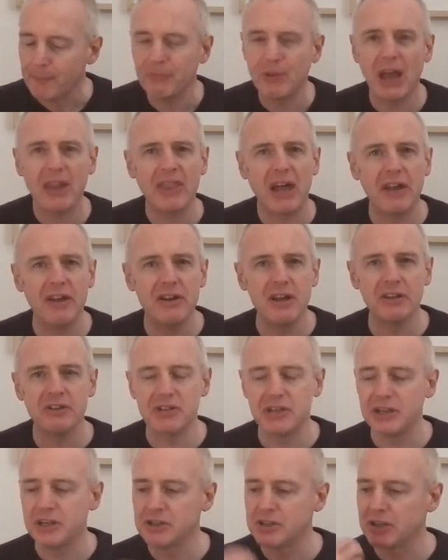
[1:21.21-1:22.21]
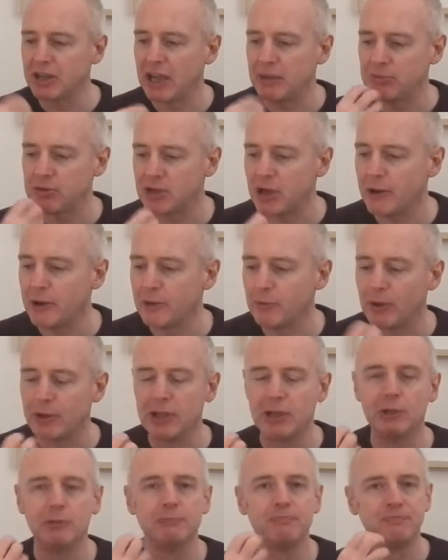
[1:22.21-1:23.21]
Yeah, and that nuttiness keeps going when
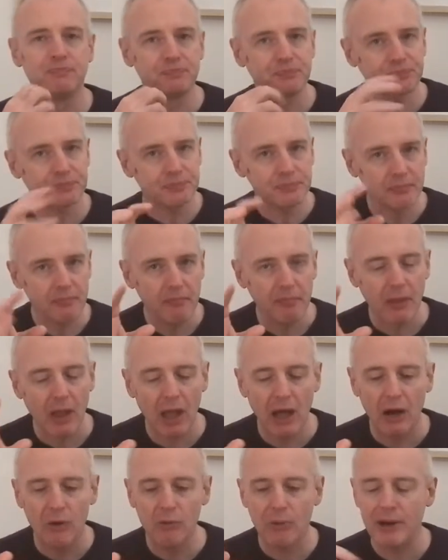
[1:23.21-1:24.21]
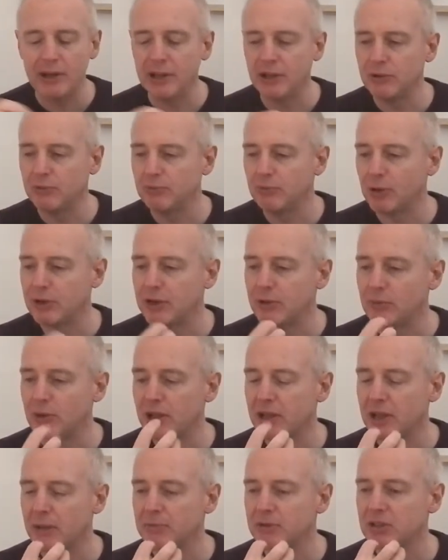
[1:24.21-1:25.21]
you come
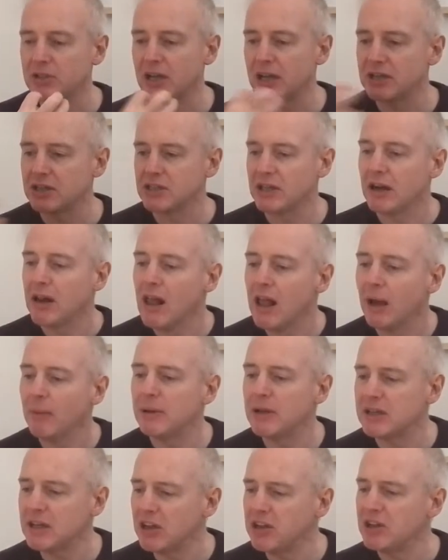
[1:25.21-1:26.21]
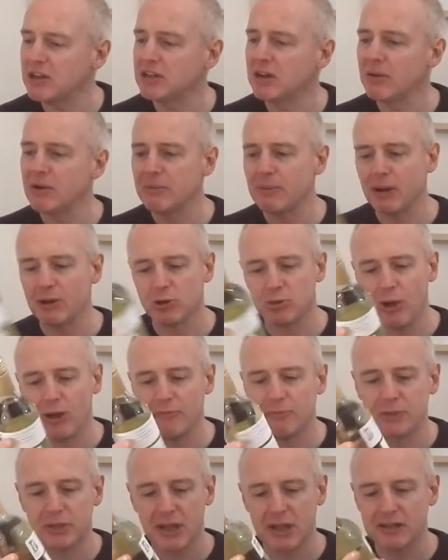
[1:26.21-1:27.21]
to taste it. I mean, I think it's only about
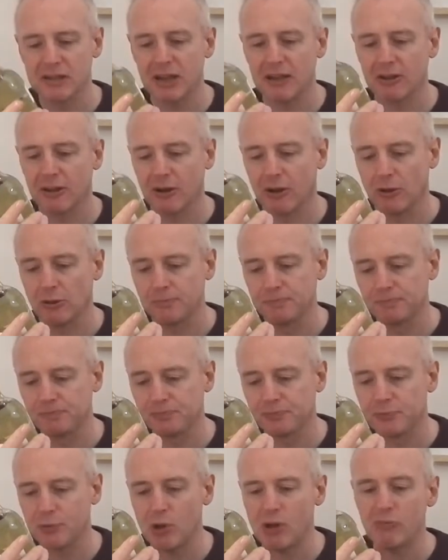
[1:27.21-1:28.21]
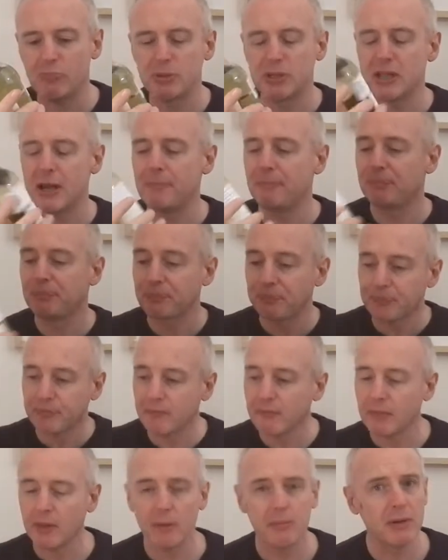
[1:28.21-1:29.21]
12% alcohol, 12%.
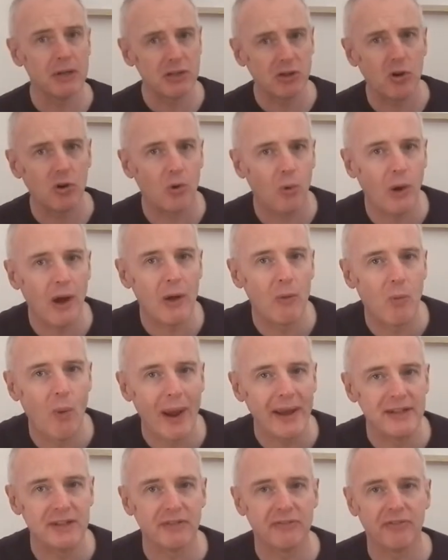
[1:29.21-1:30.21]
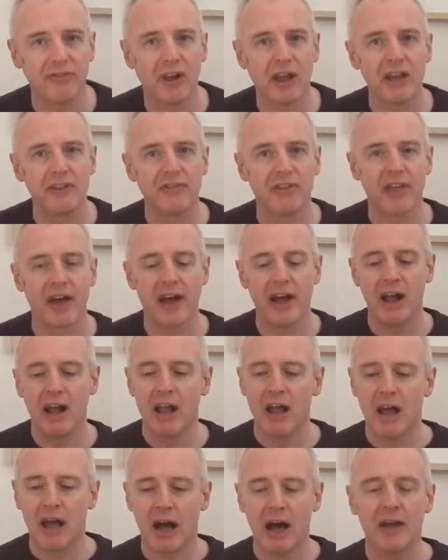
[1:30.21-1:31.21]
But it's got quite a weight of flavour there.
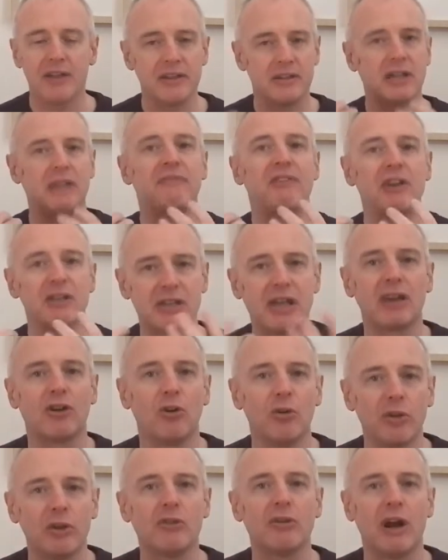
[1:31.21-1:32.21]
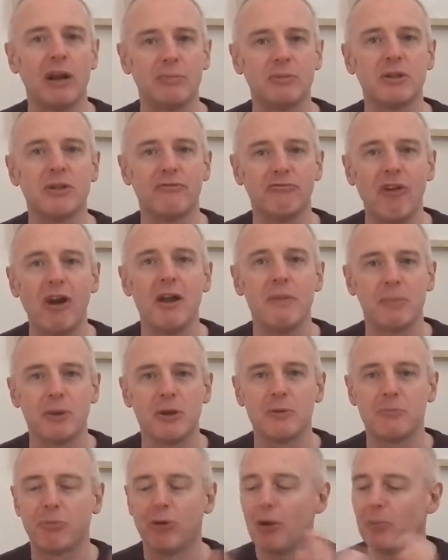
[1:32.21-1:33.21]
This, it feels like all the grapes have
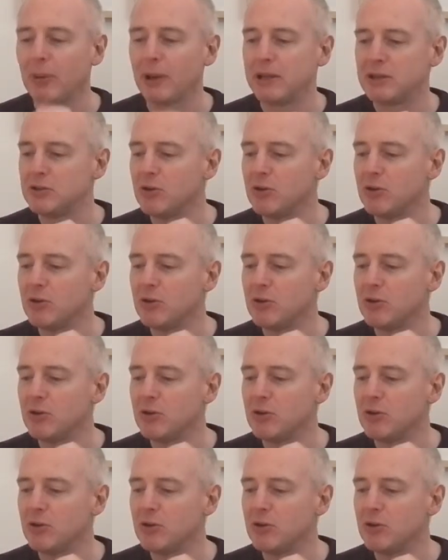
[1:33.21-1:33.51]
ripened properly.